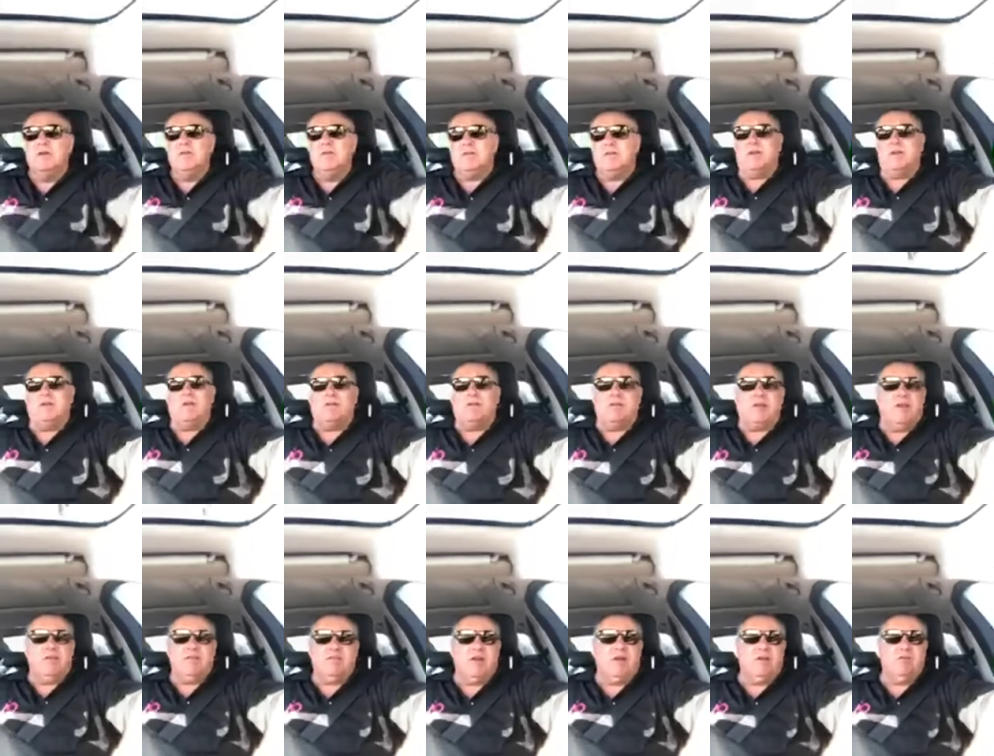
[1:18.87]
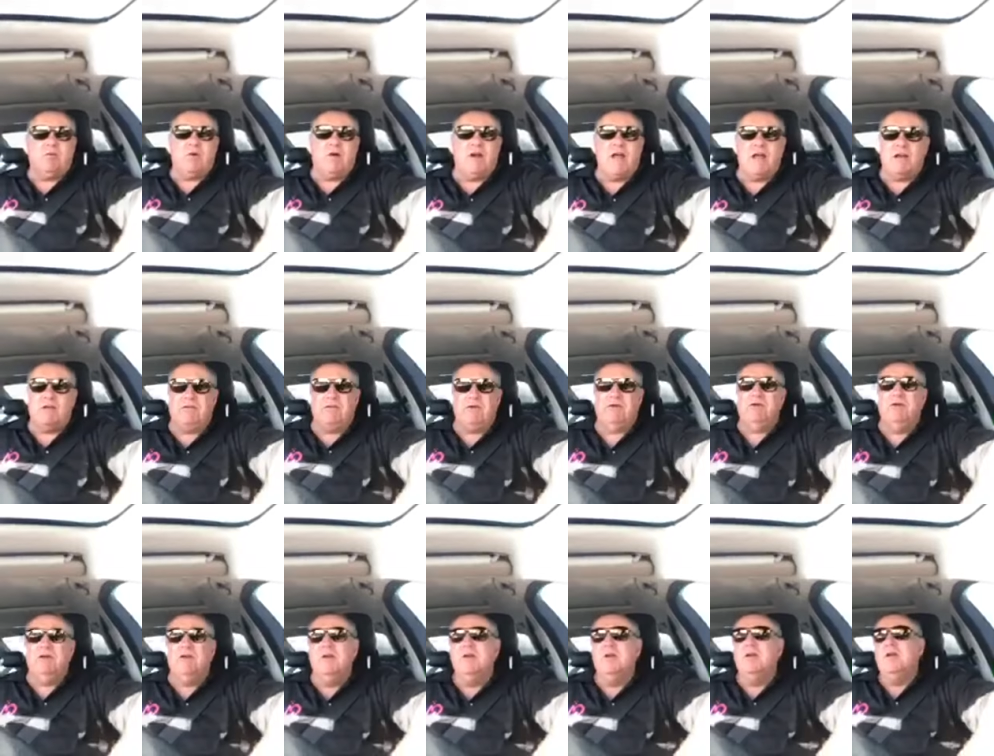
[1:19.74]
So just an SH100,
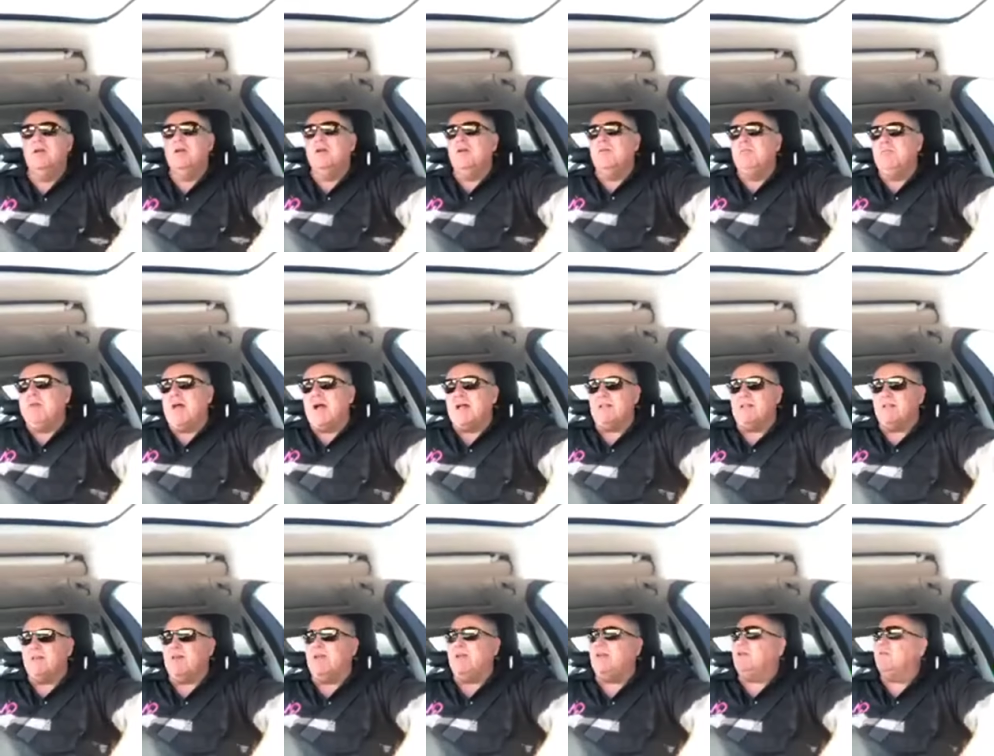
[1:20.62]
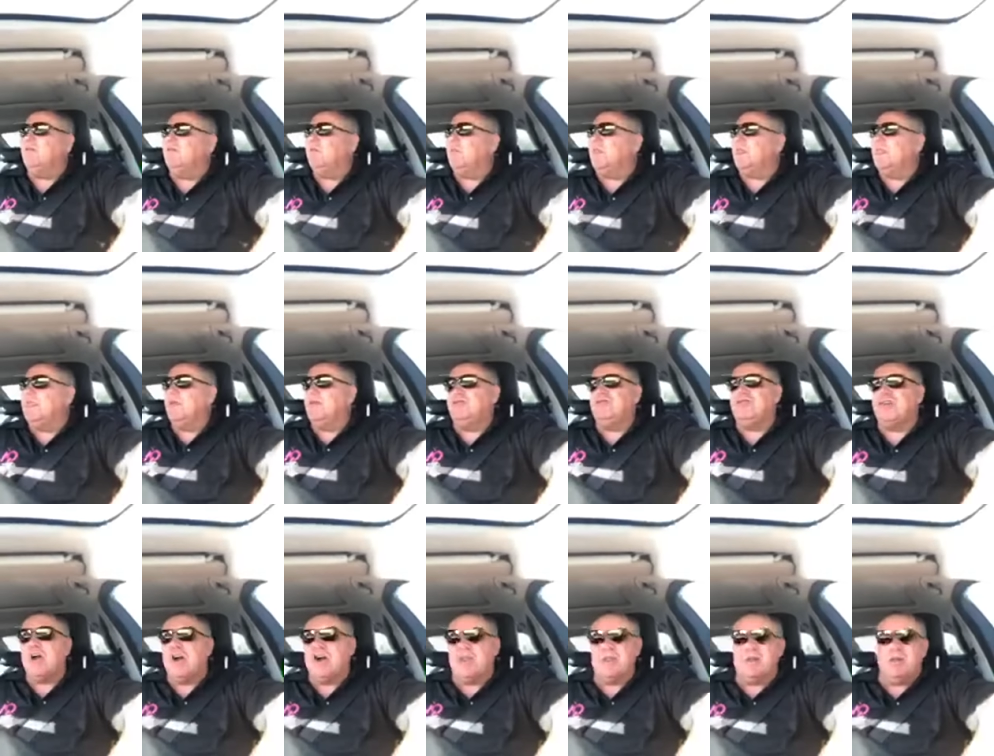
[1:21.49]
plugged it in,
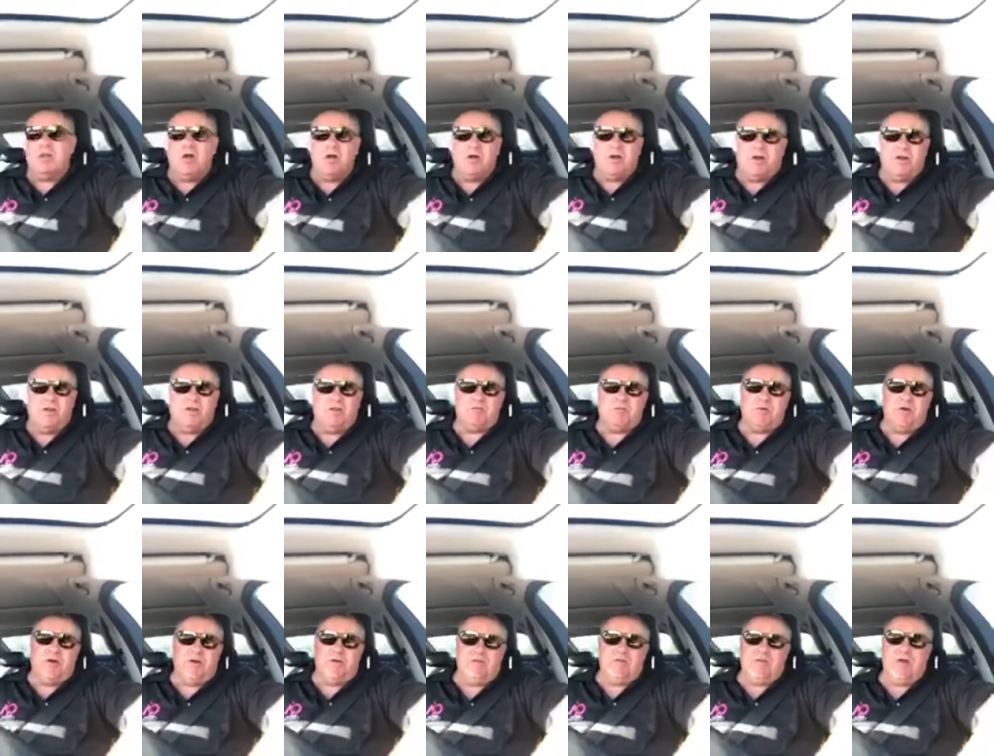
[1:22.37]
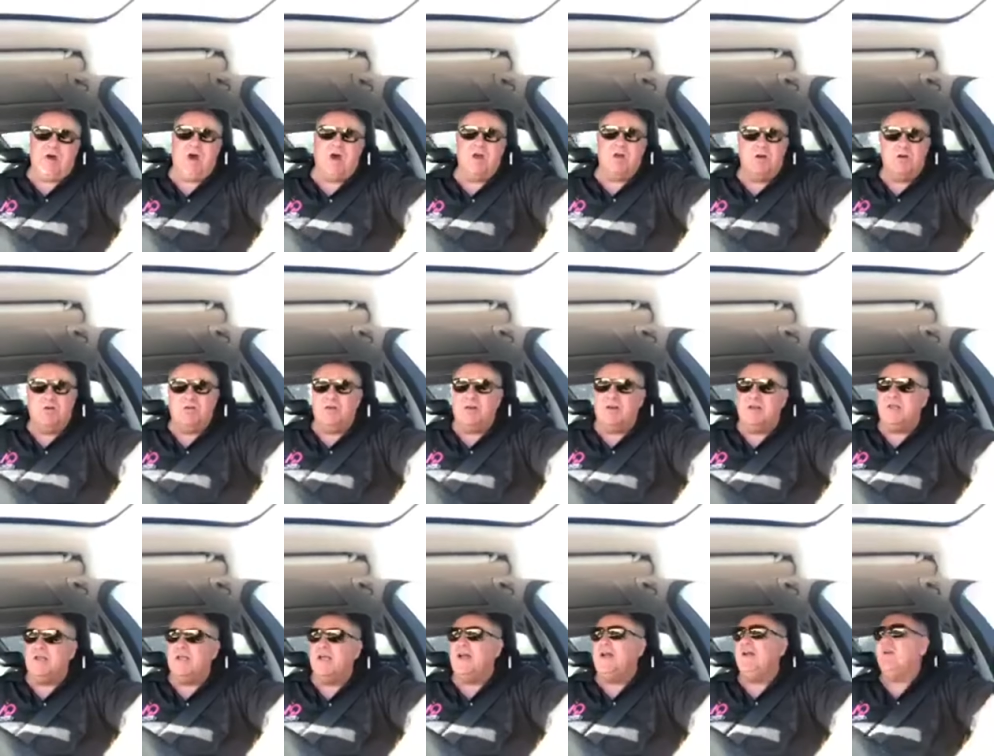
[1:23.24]
showed the login experience. I logged in
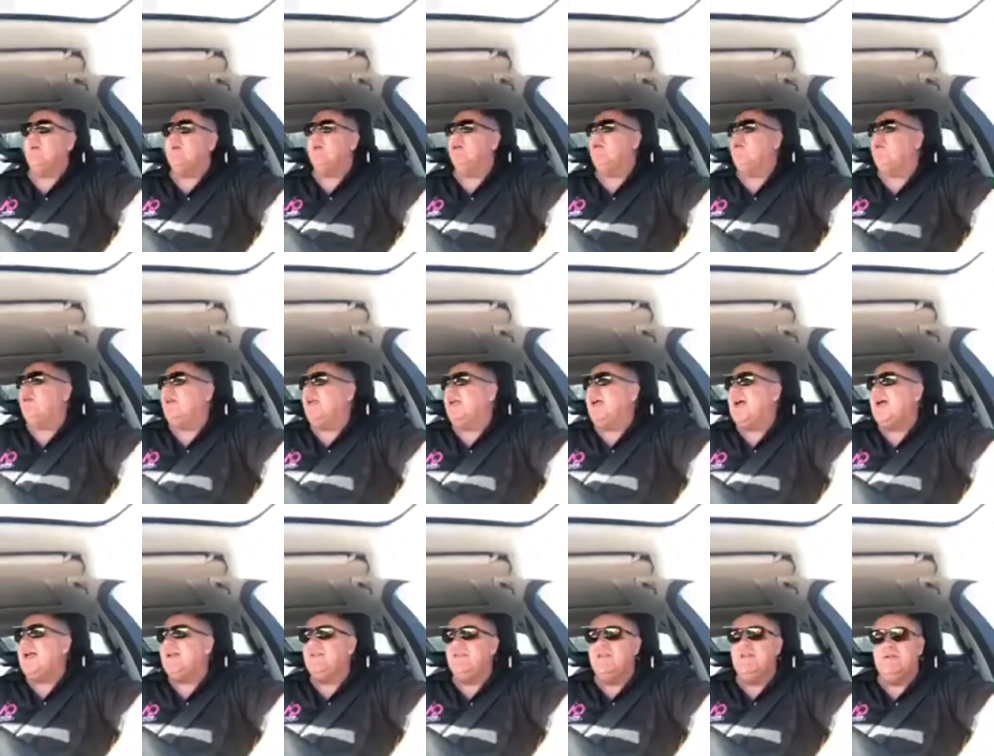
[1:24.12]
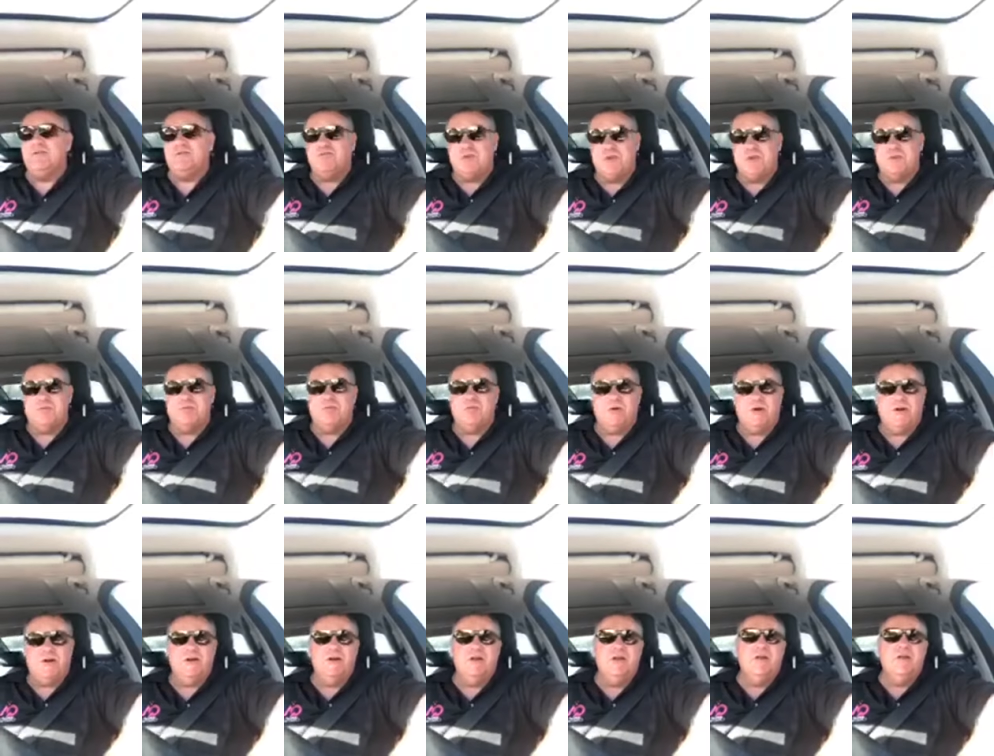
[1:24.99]
again. I'd already had the trigger
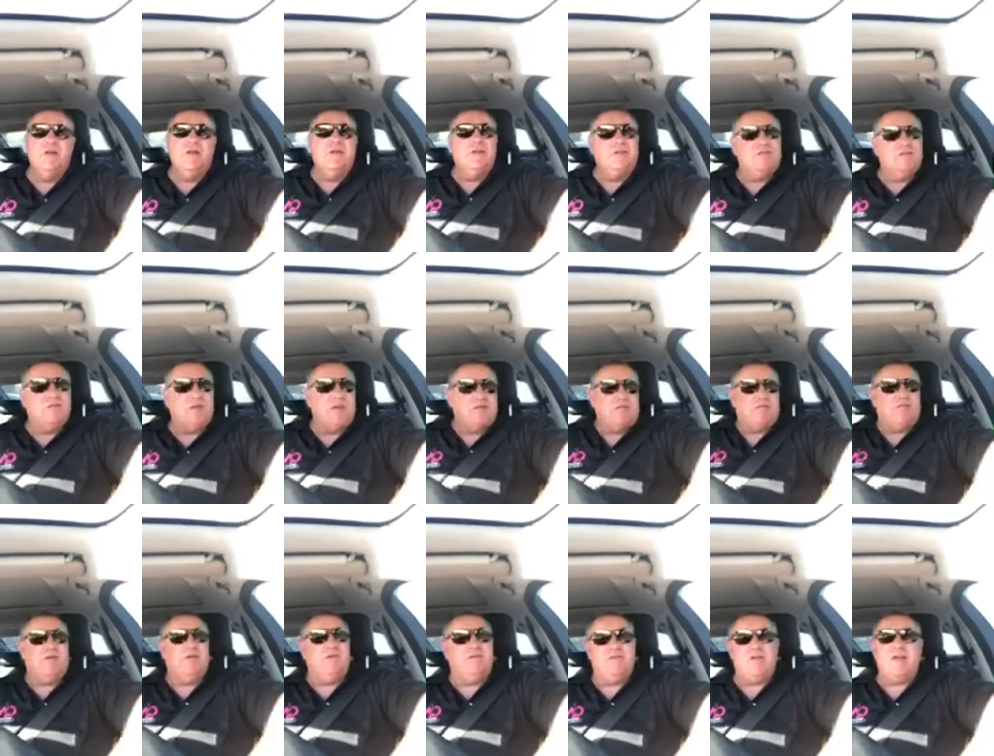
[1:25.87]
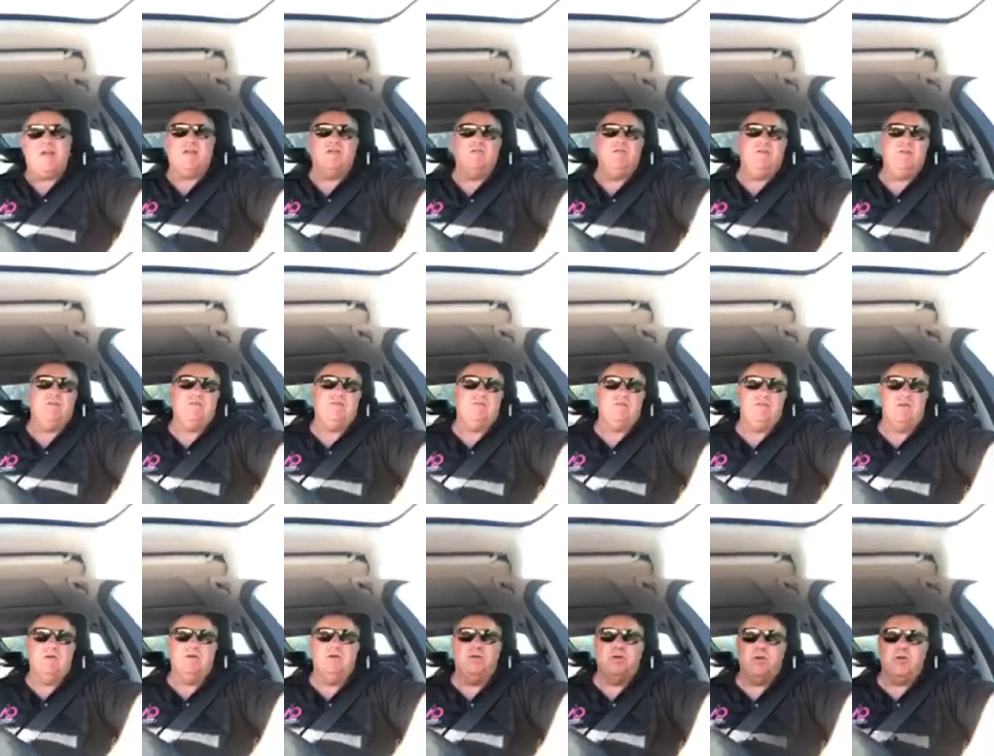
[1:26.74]
point set for a second visit
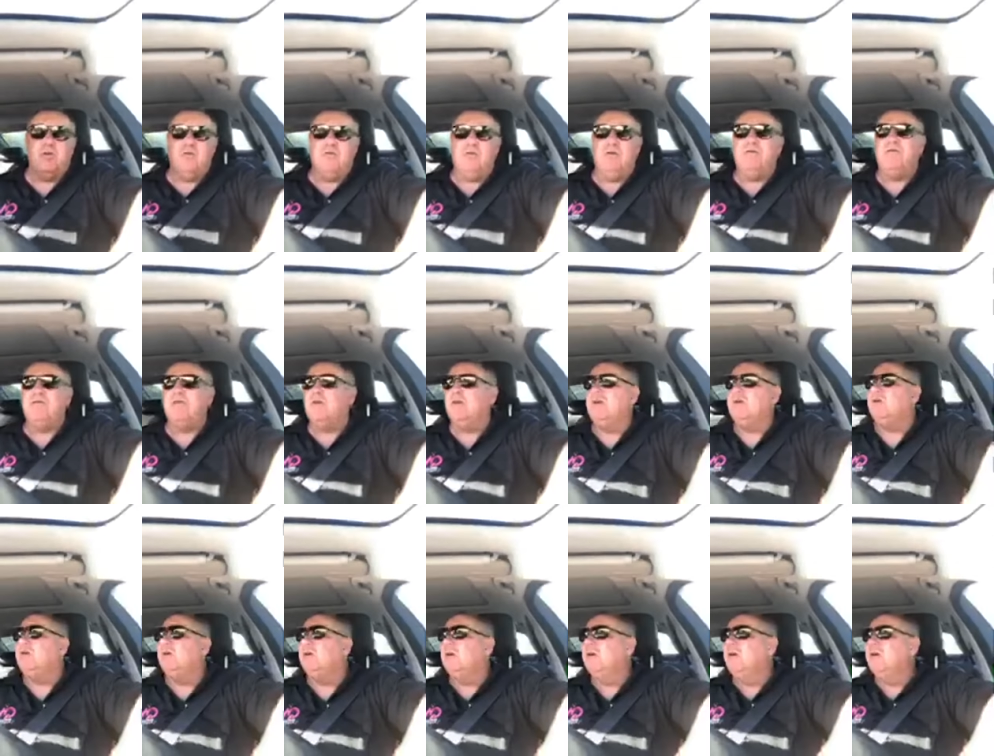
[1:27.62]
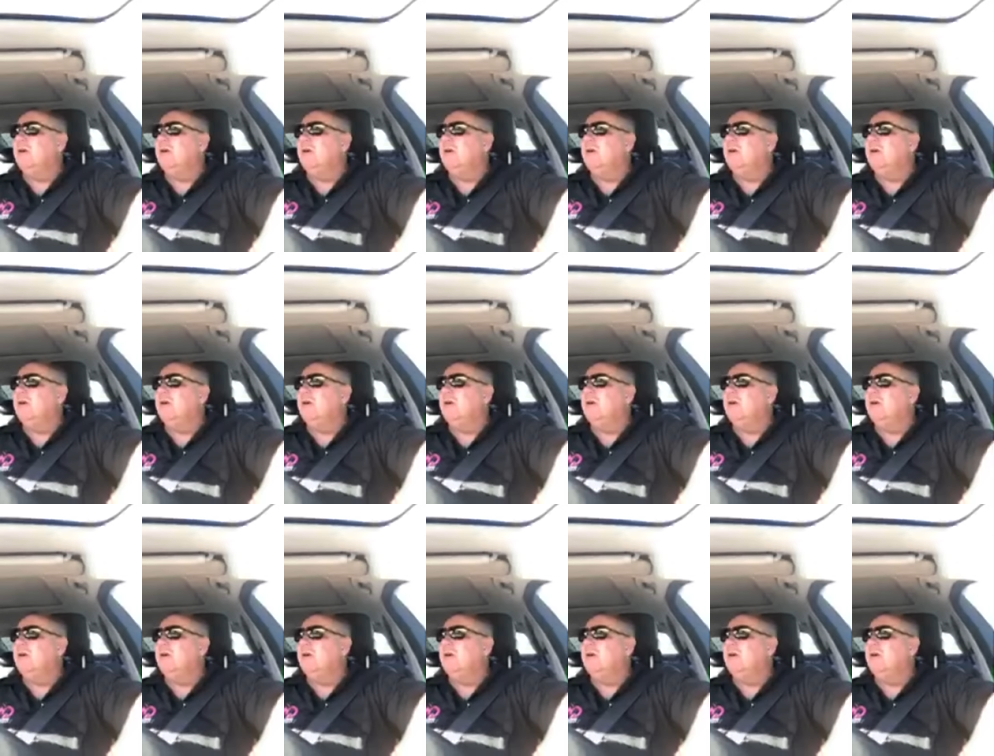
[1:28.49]
for a Google review.